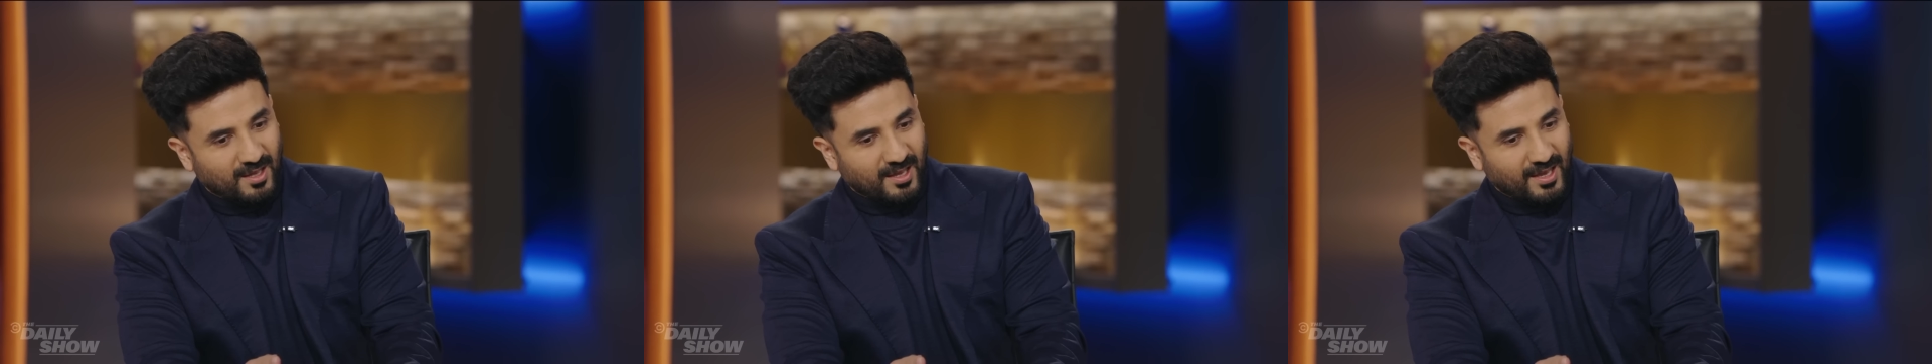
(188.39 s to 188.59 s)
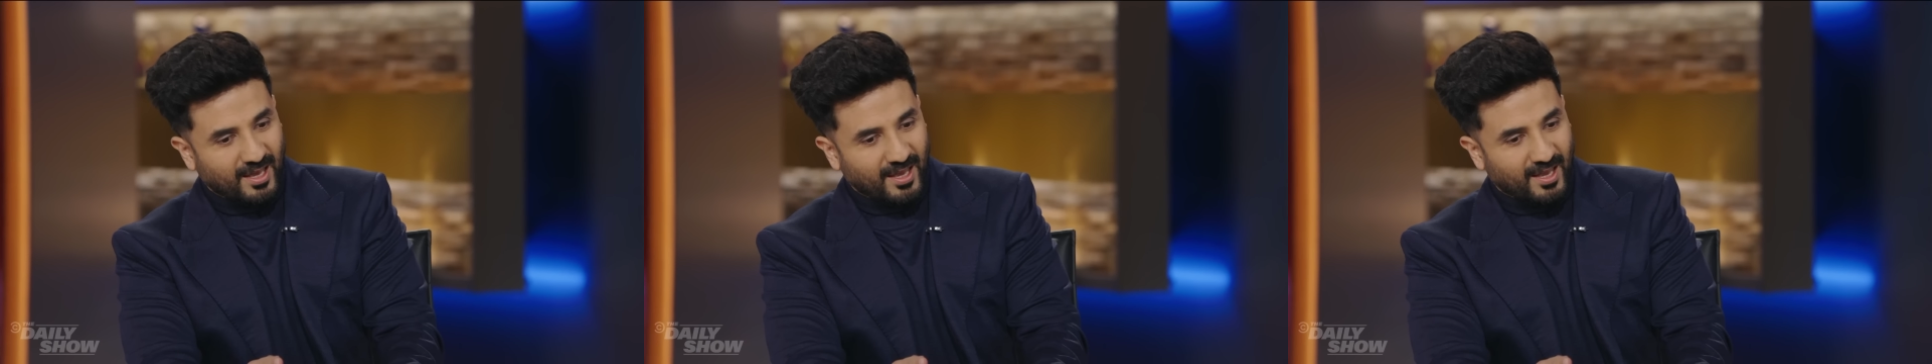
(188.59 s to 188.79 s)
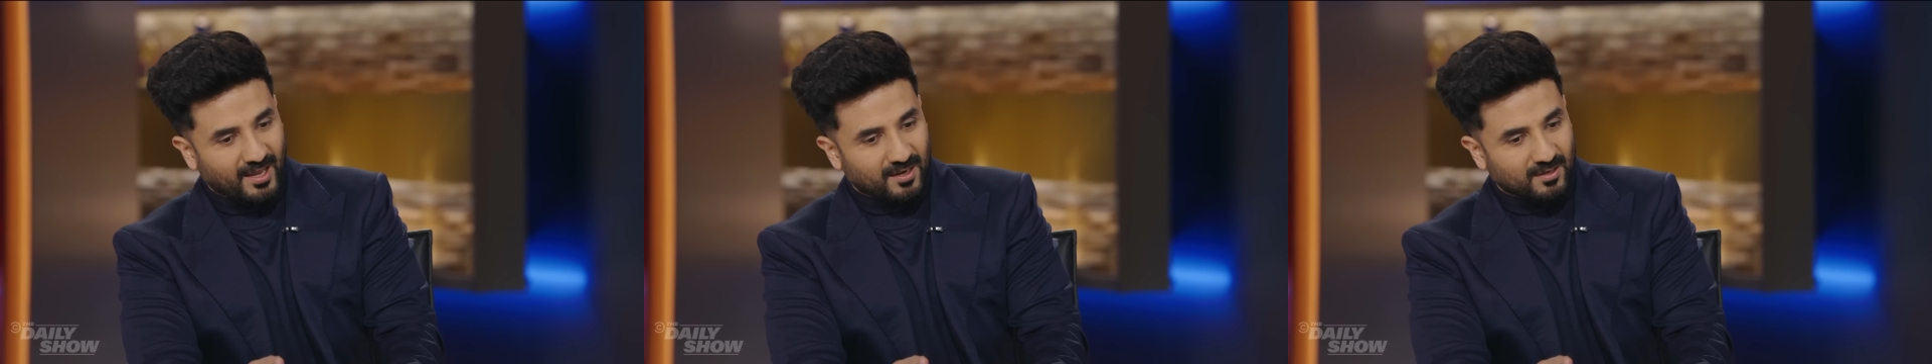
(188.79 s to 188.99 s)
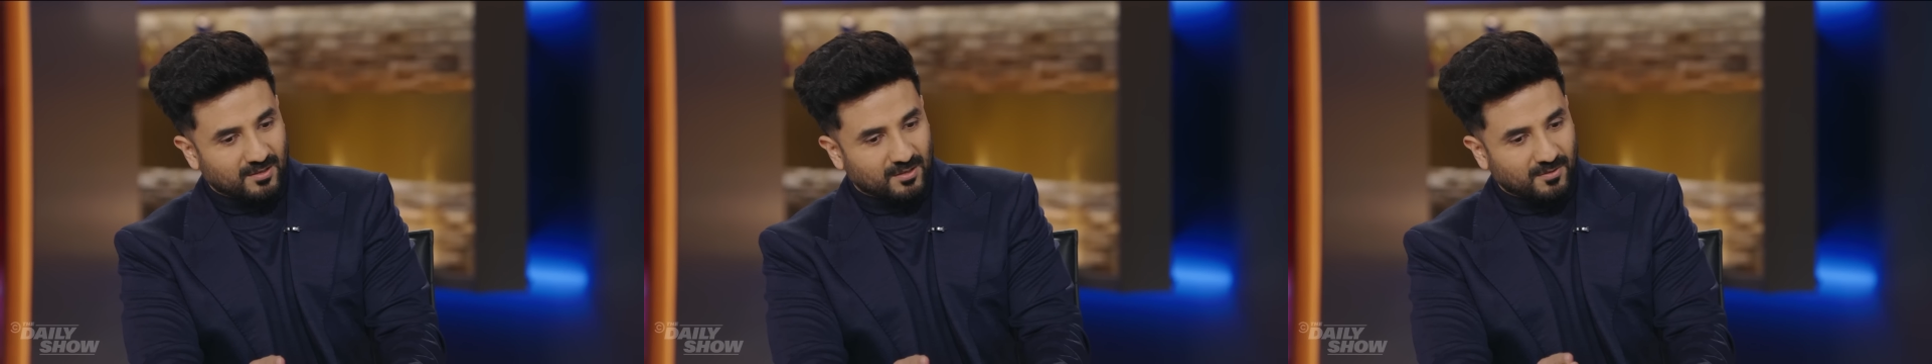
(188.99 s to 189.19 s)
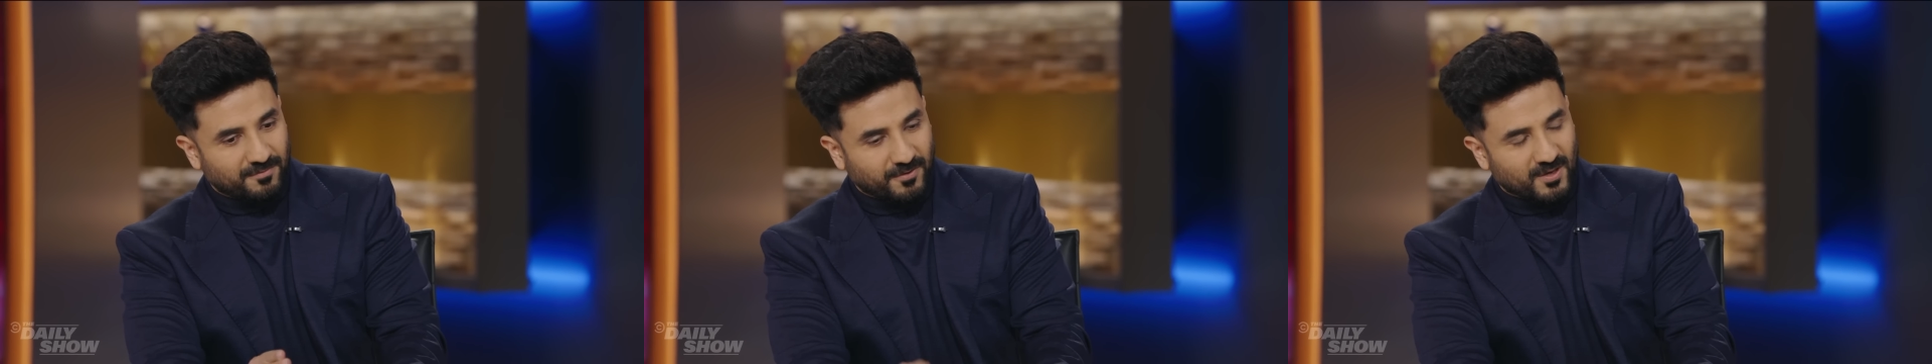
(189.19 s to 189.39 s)
And
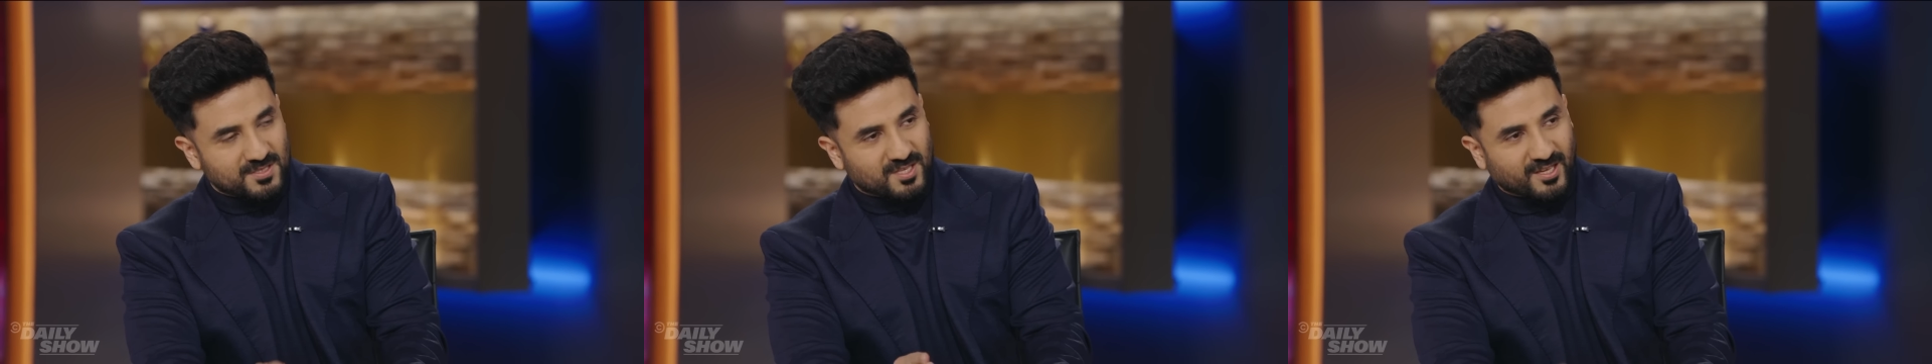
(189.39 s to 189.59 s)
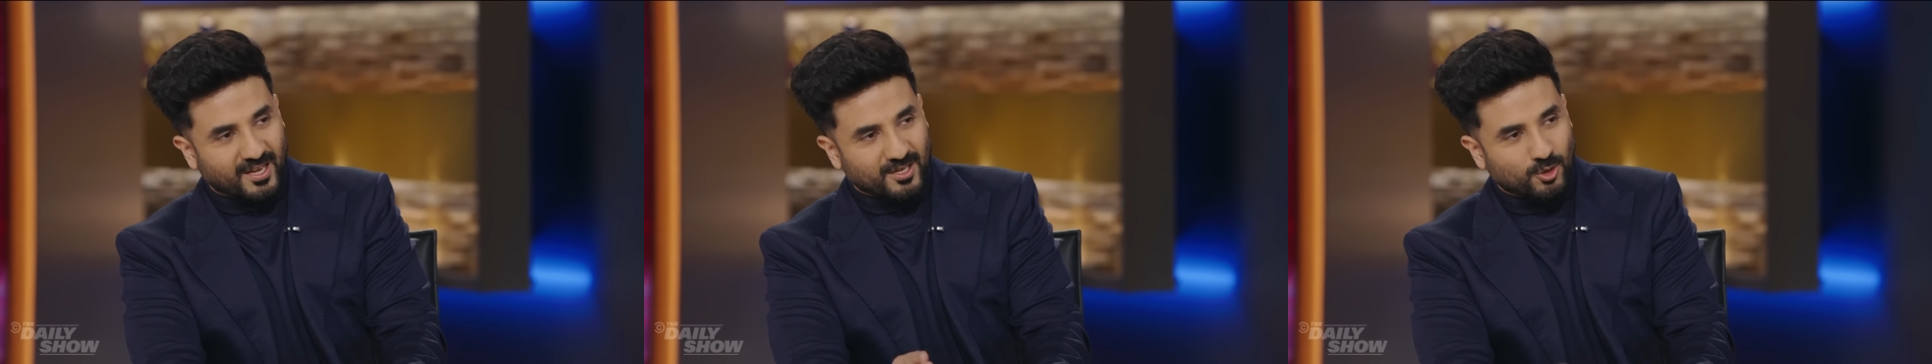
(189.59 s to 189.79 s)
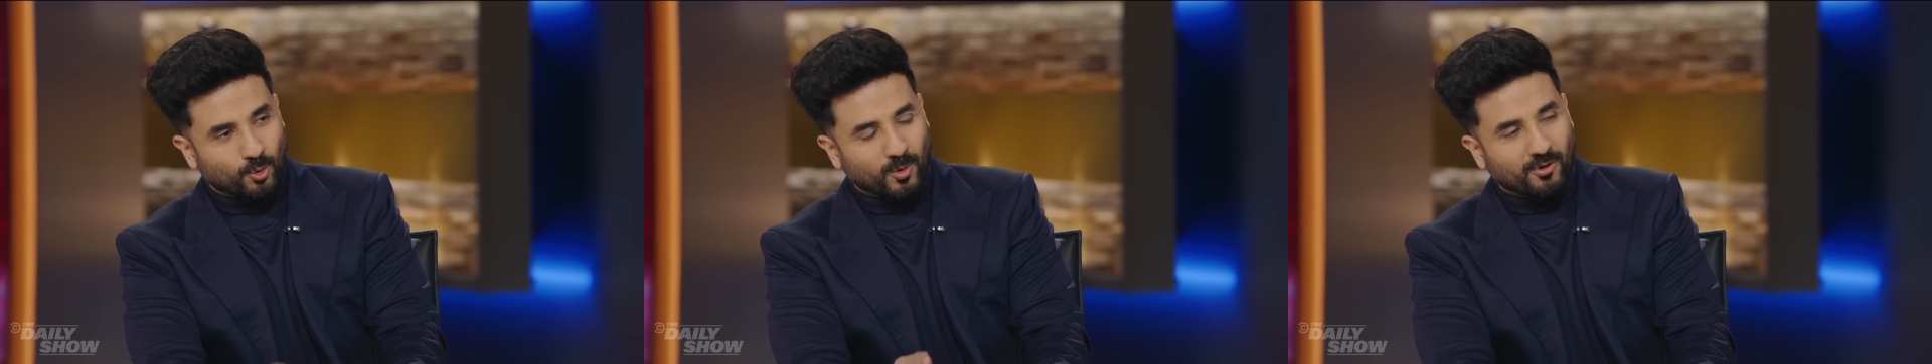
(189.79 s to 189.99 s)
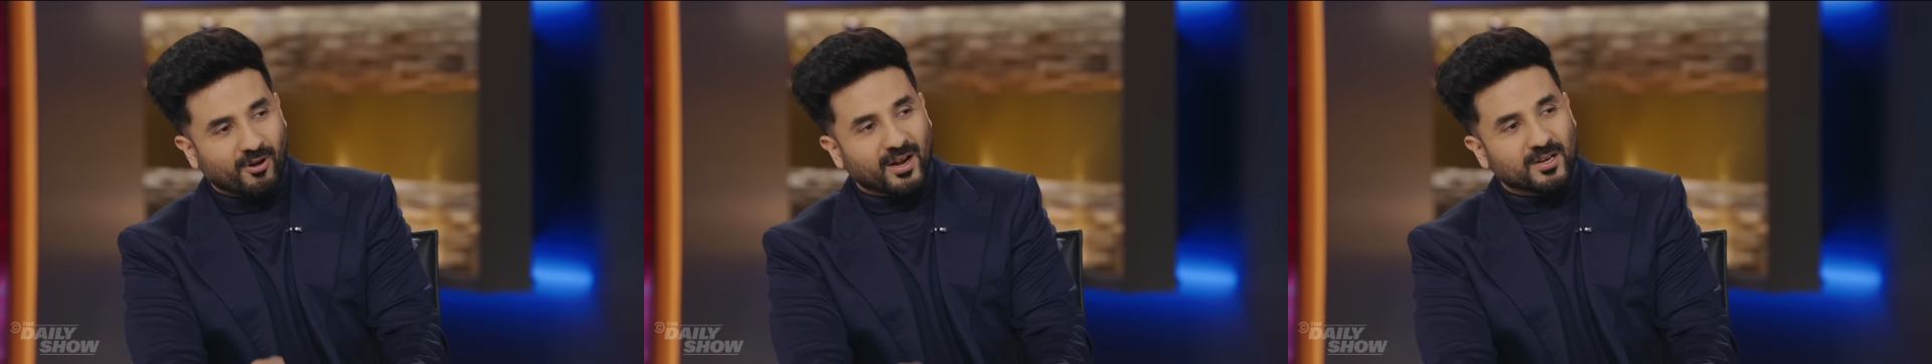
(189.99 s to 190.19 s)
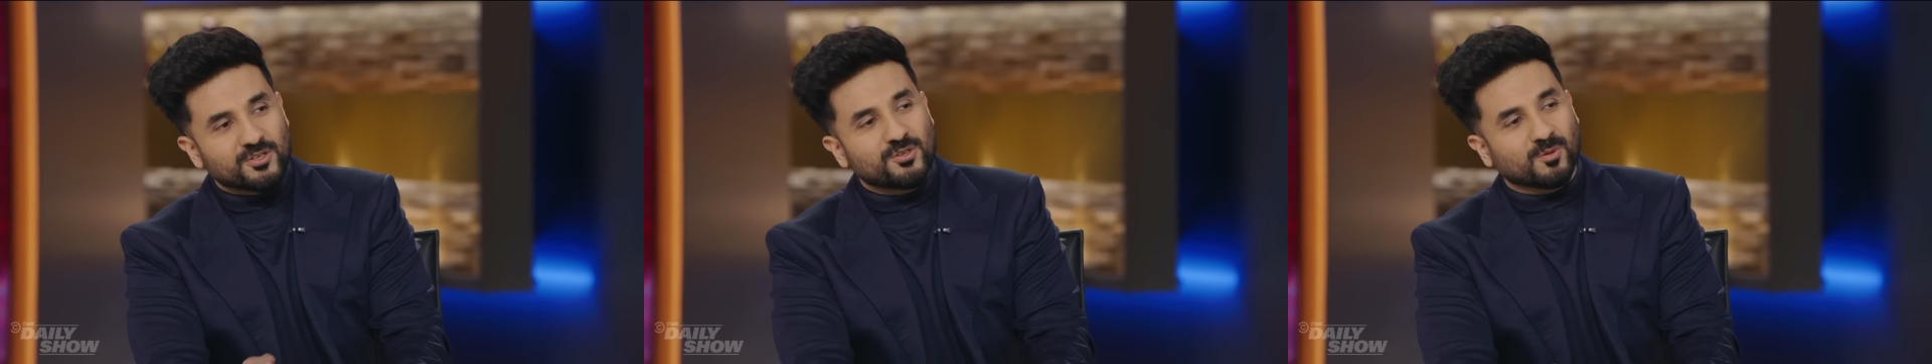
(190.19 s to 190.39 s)
the first thing I do will,
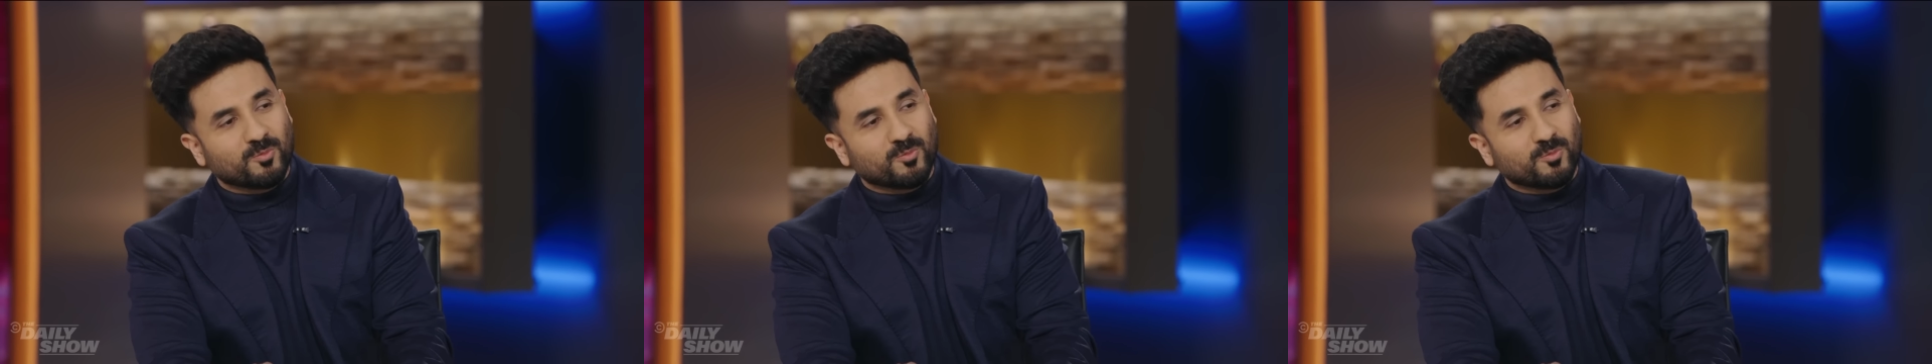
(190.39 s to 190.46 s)
write a,